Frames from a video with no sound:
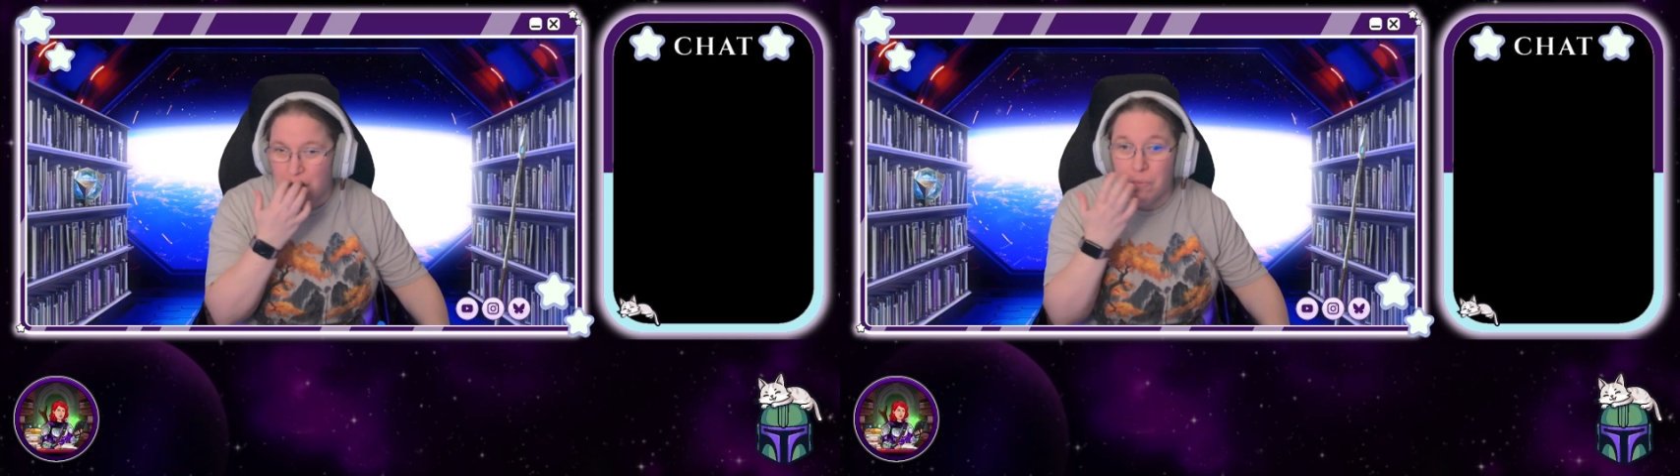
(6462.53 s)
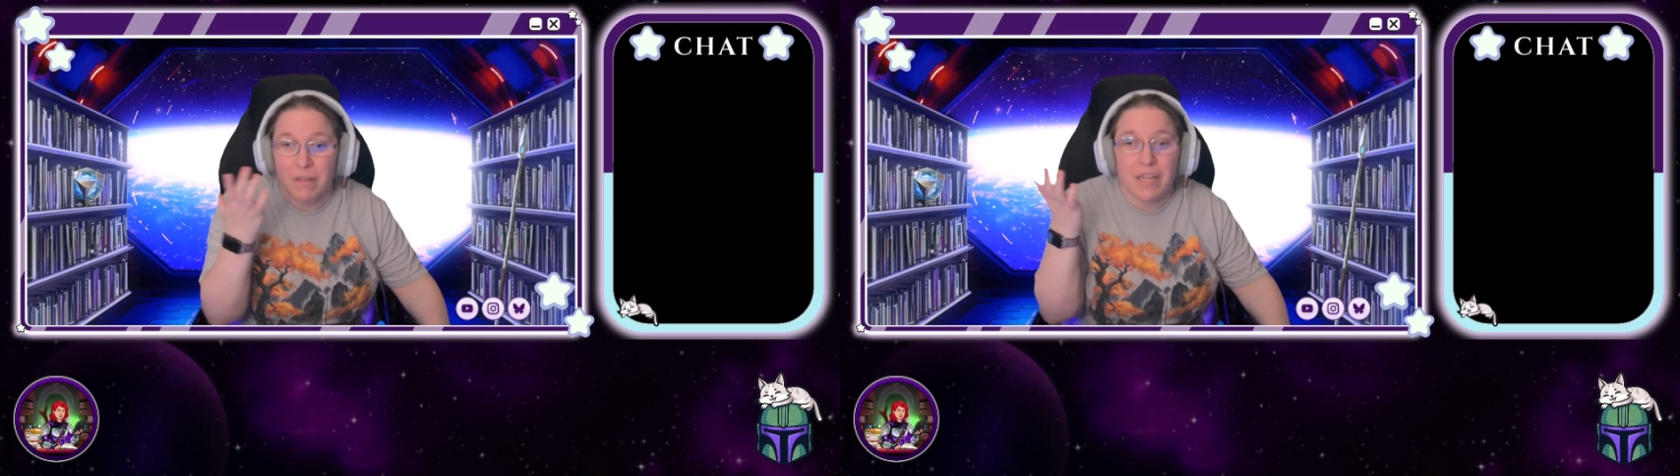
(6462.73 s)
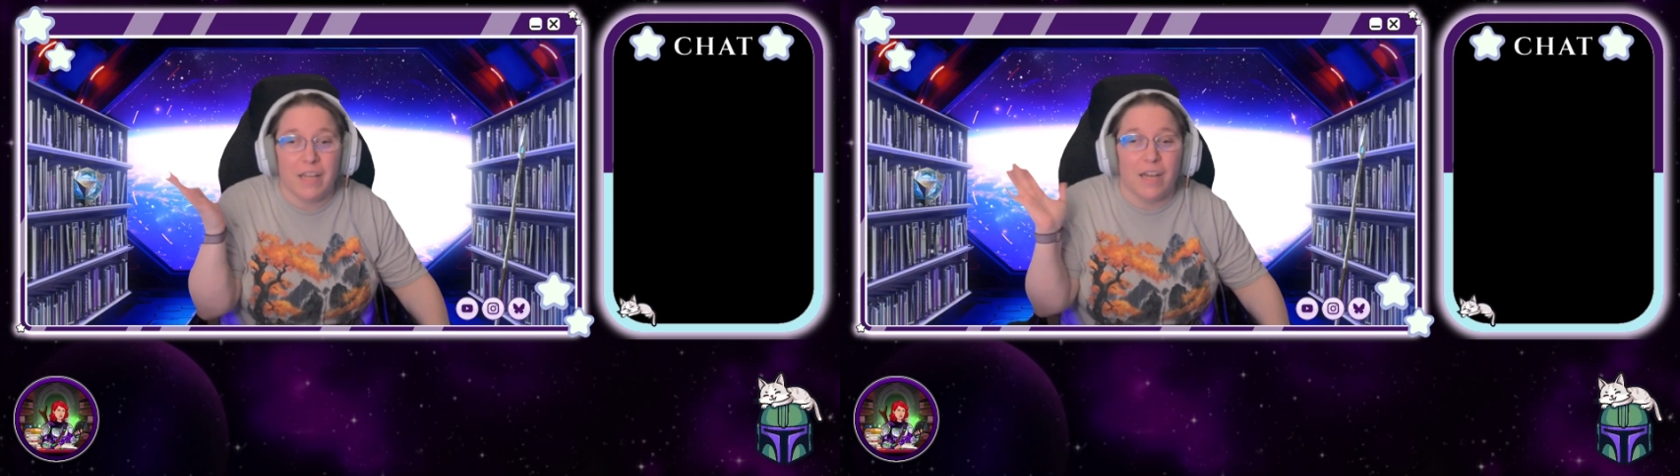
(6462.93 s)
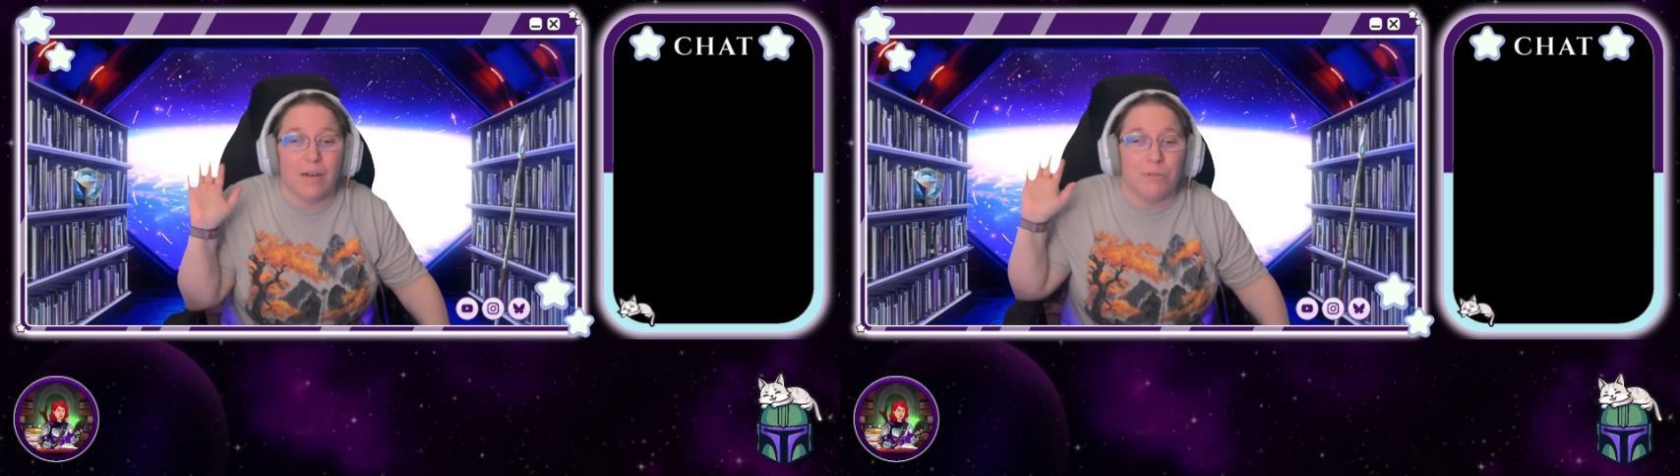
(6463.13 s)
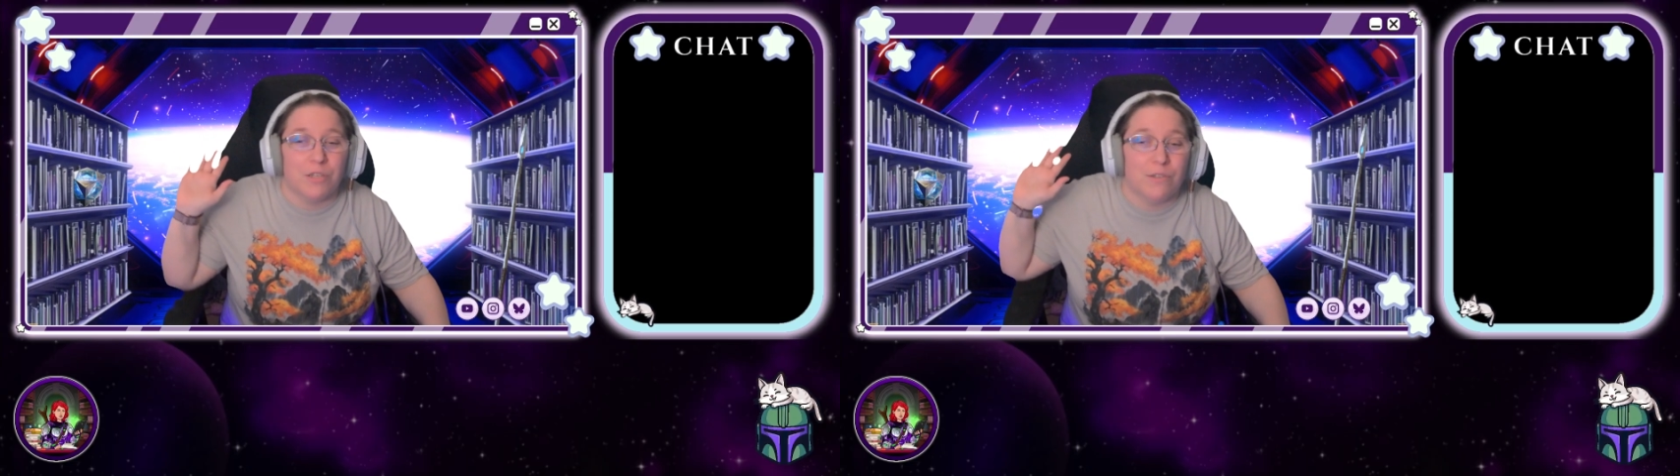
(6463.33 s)
Completely
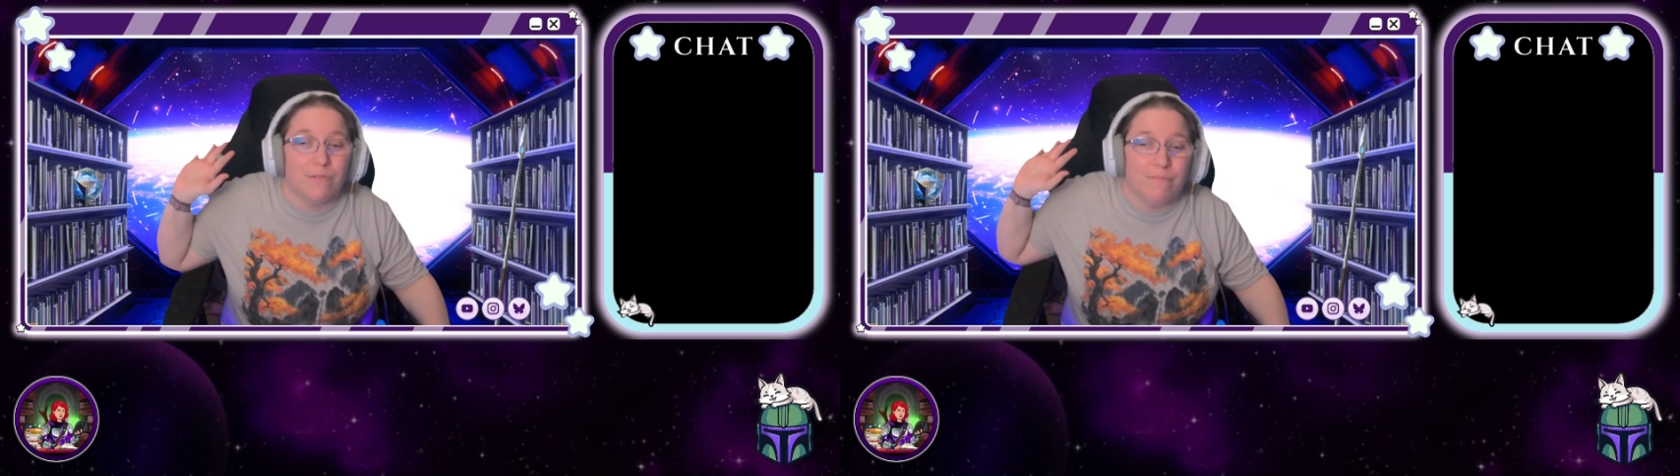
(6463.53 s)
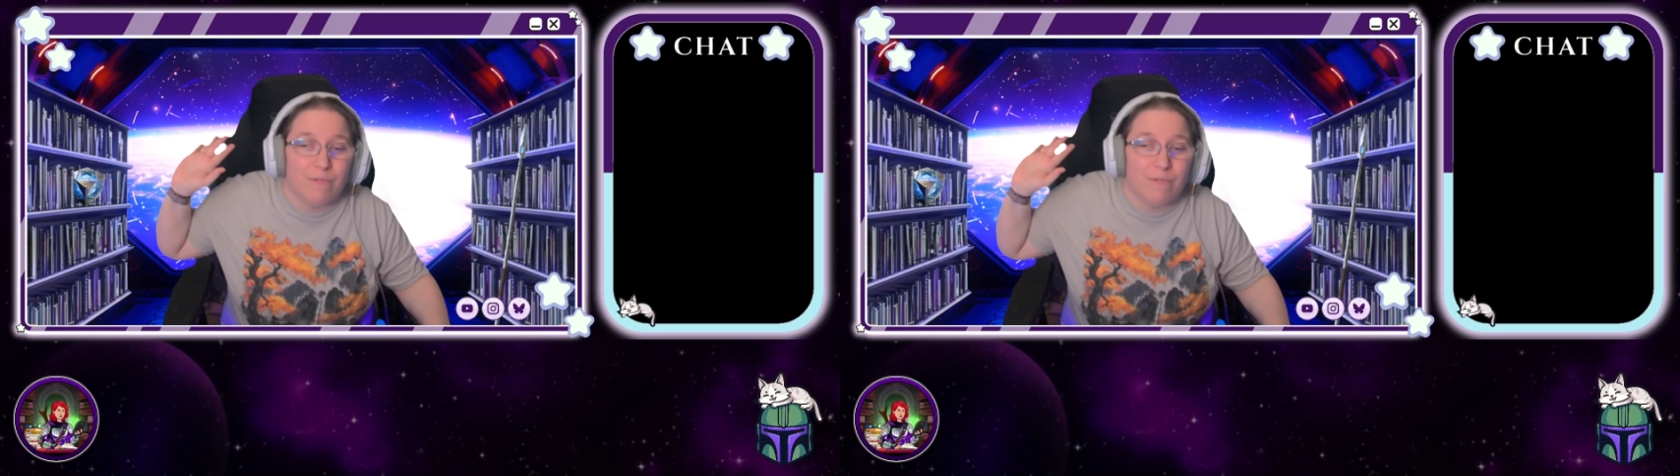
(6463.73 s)
optional,